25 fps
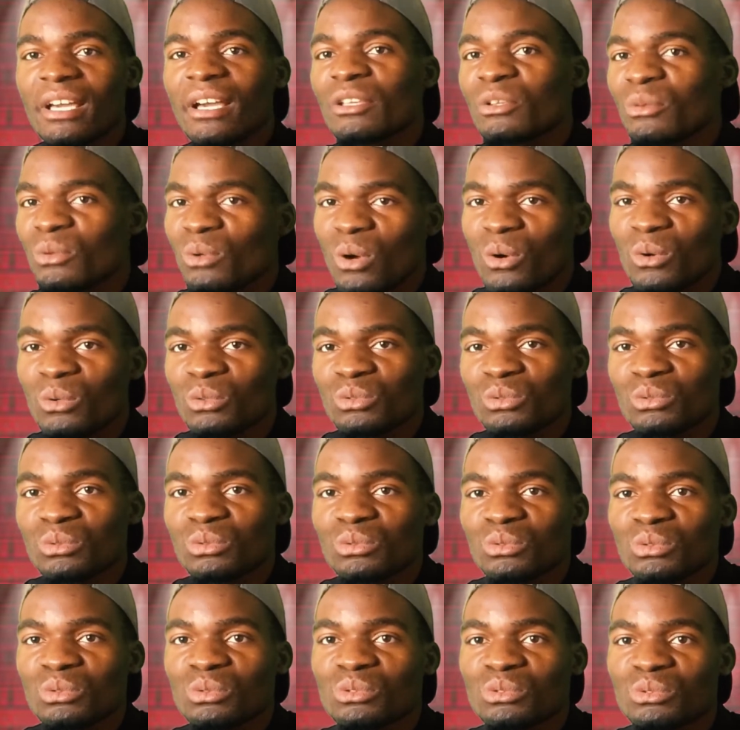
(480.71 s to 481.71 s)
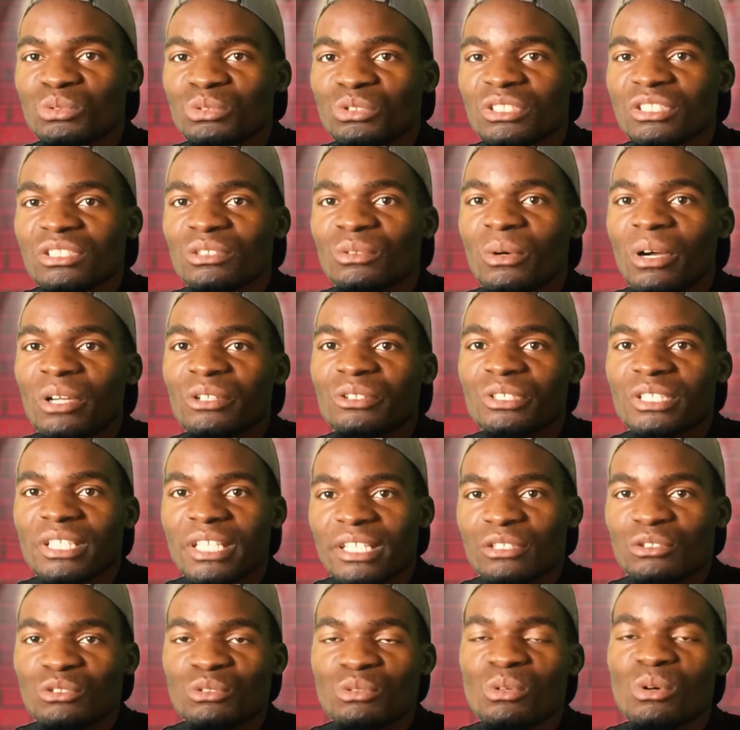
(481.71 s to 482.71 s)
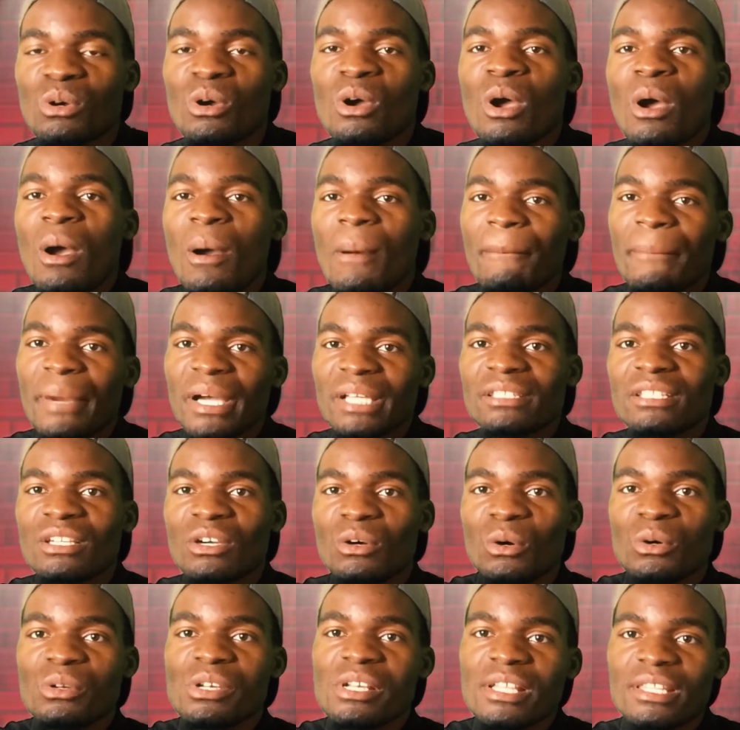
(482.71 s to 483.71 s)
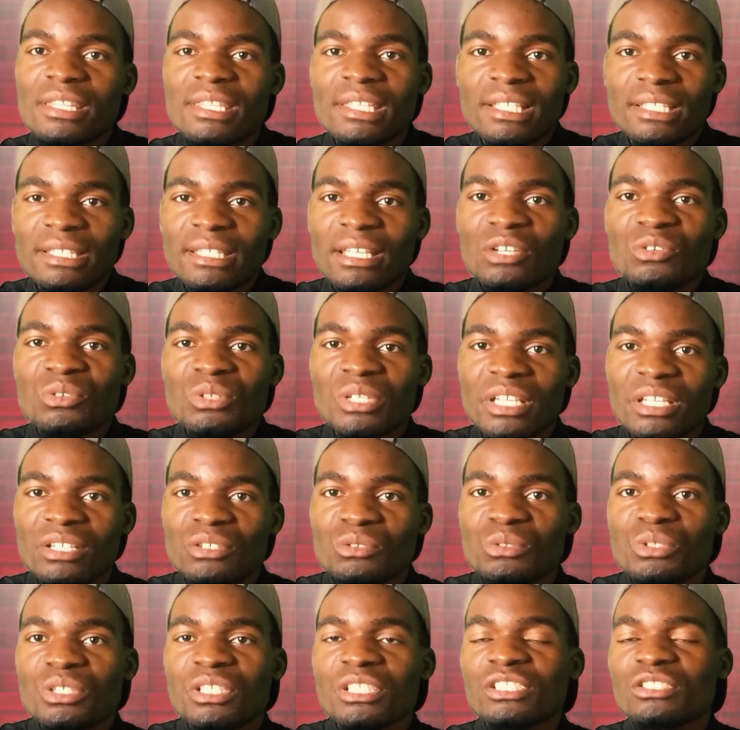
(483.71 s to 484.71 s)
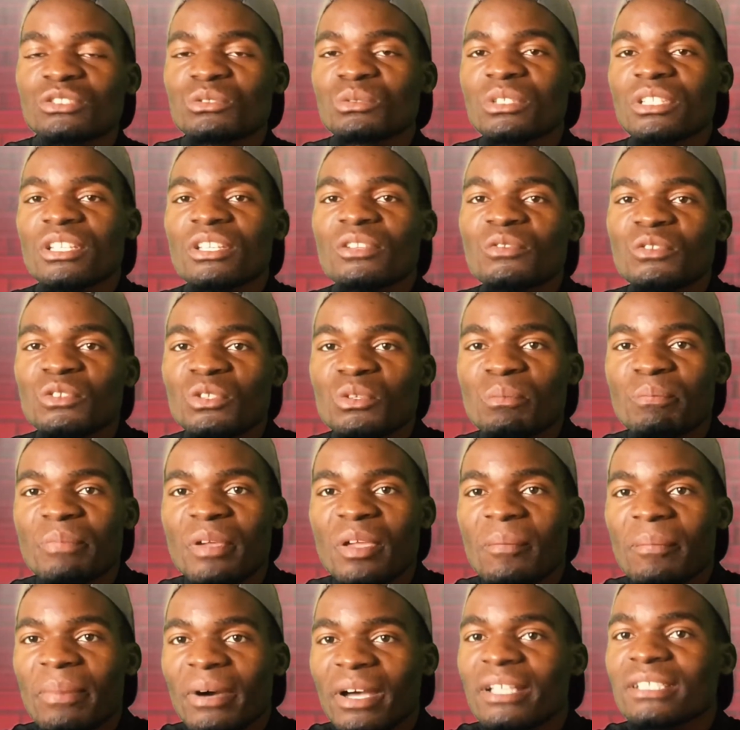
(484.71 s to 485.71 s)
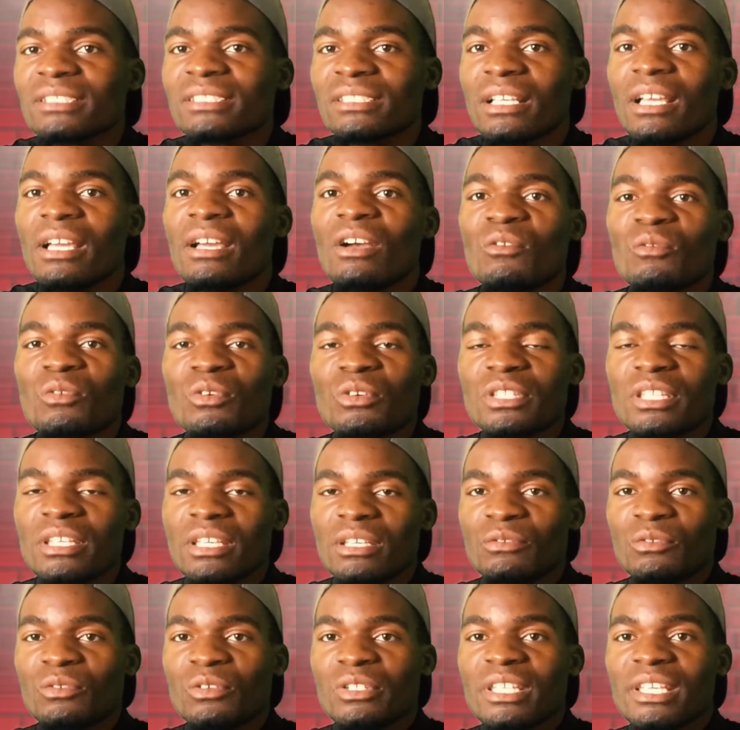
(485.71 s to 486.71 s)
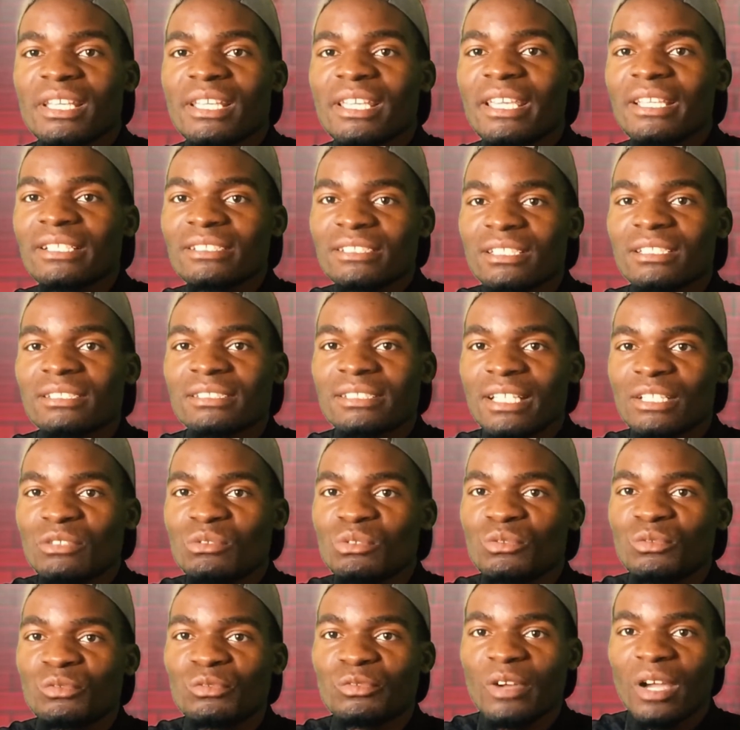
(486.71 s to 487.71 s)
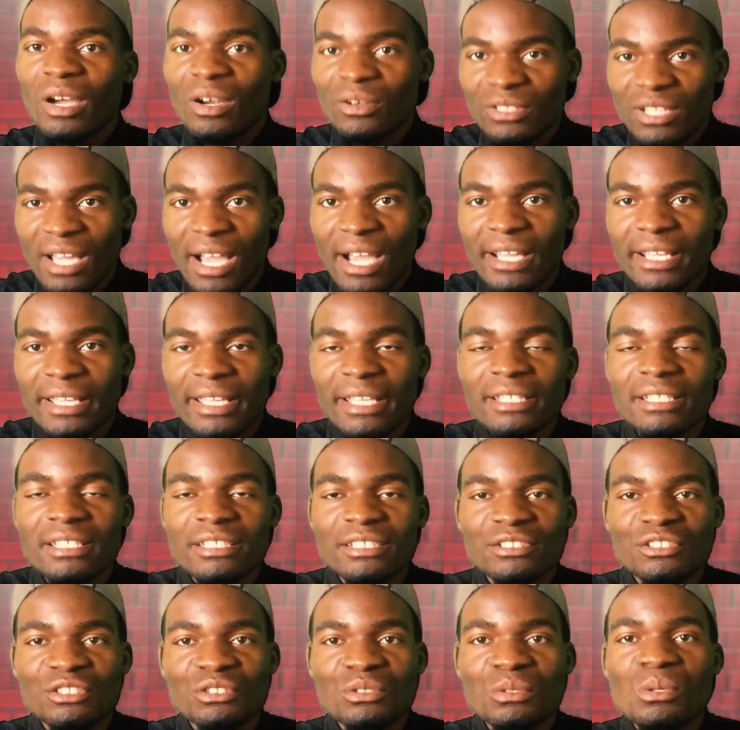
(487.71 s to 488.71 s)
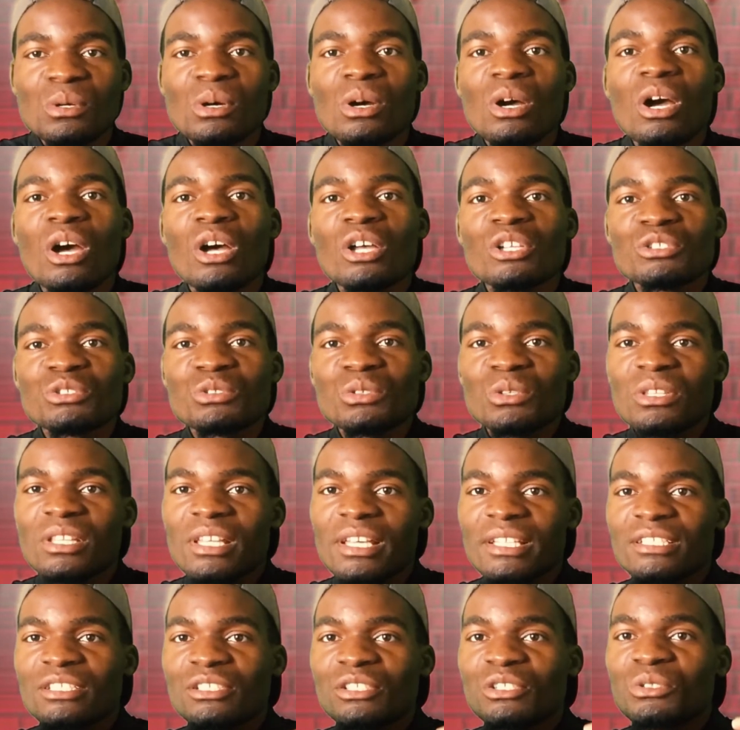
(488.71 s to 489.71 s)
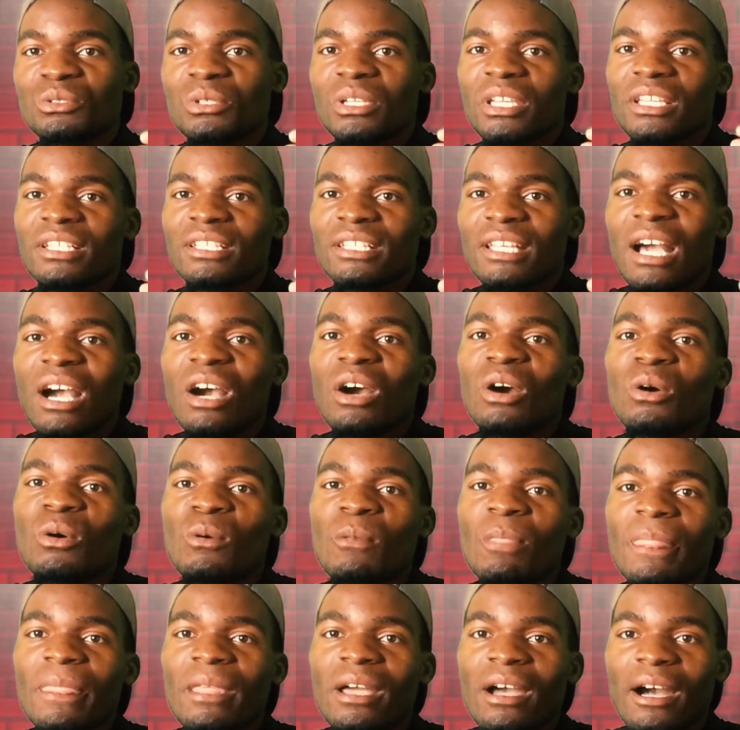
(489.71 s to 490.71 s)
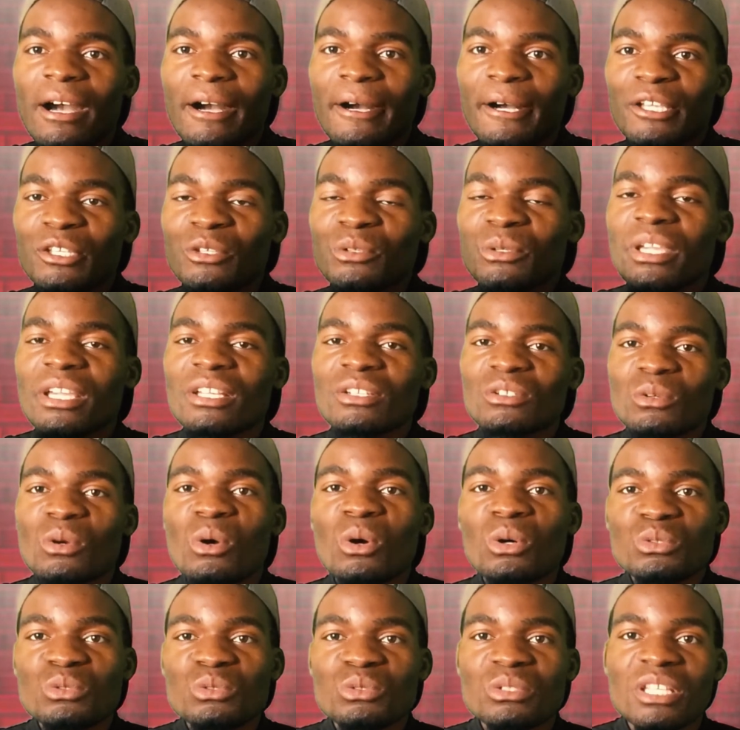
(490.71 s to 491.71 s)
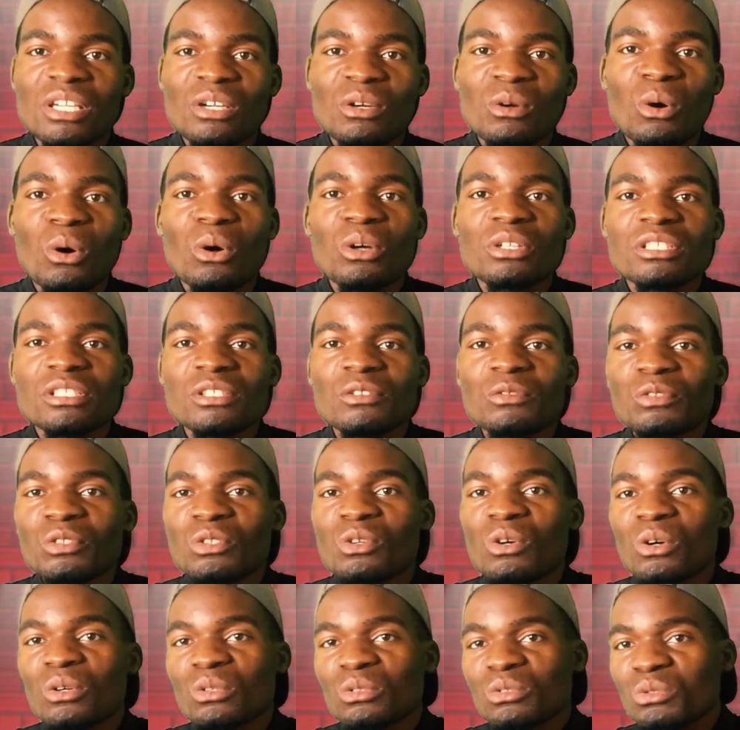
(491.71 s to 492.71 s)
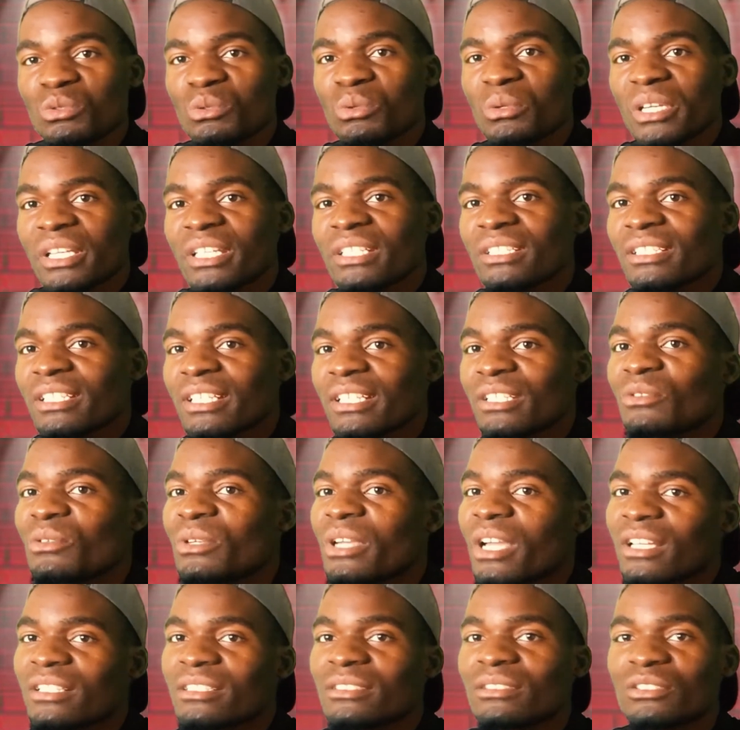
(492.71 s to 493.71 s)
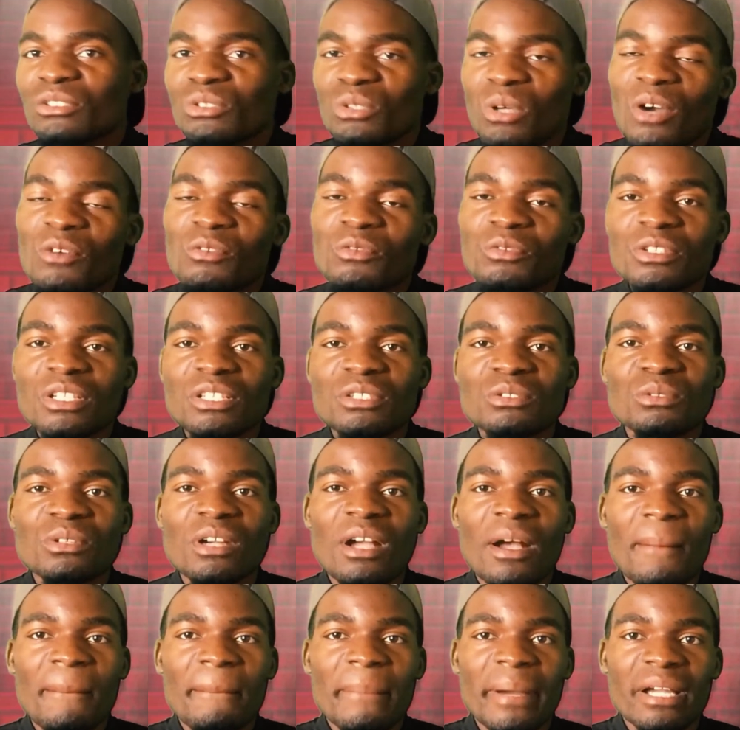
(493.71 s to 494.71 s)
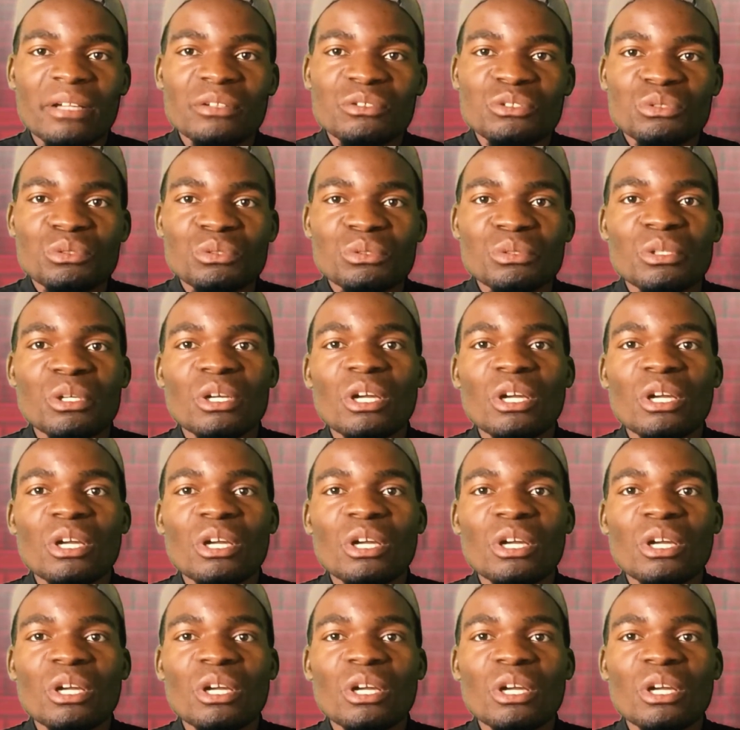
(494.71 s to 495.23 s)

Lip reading: you're going to see what you can do. But the only thing that we can do is to give you papers for the cases that we filed against you, so that you can now you can go to the court. If you're going to win, then you are free to come back to